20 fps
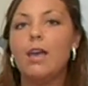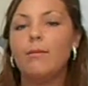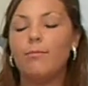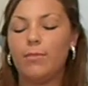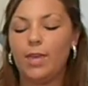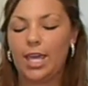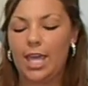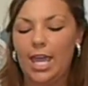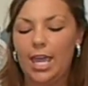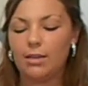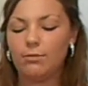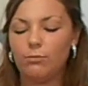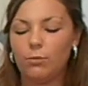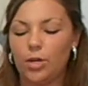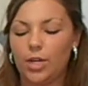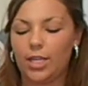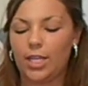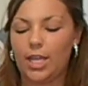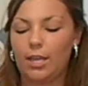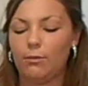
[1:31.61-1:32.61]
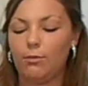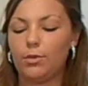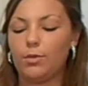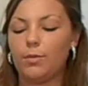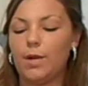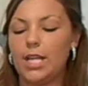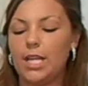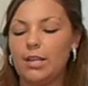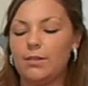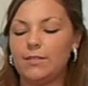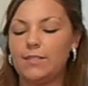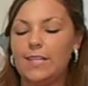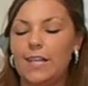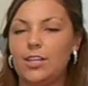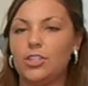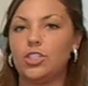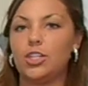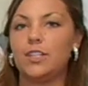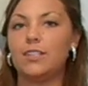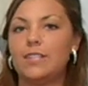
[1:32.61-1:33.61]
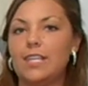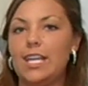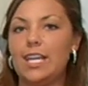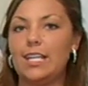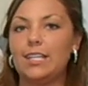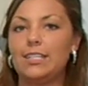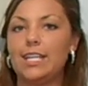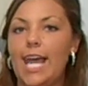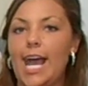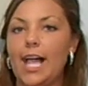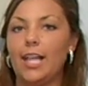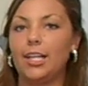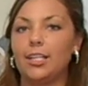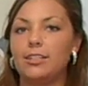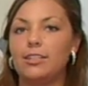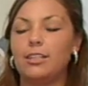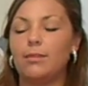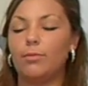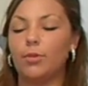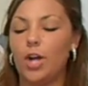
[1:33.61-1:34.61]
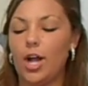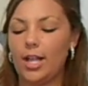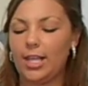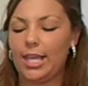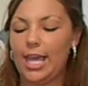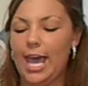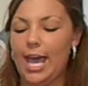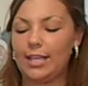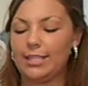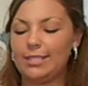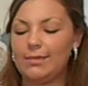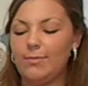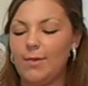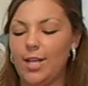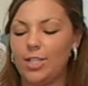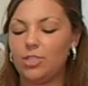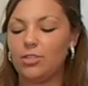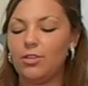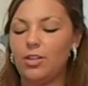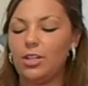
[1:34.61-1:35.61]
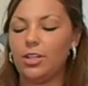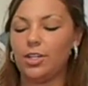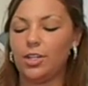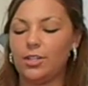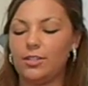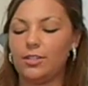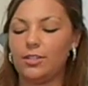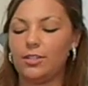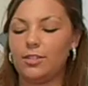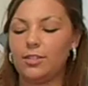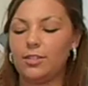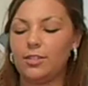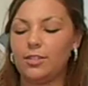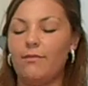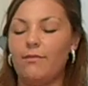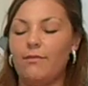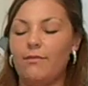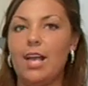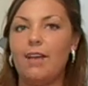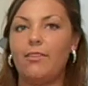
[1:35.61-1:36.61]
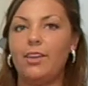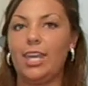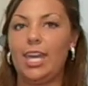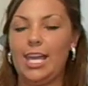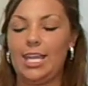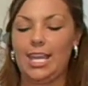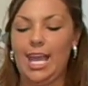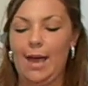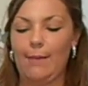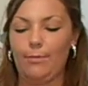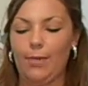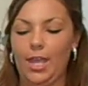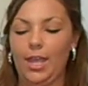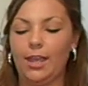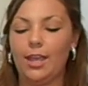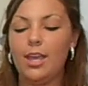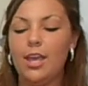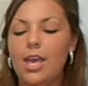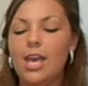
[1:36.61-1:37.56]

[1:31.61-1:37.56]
began working with radio stations in Dallas to broadcast special alerts in the event of a kidnapping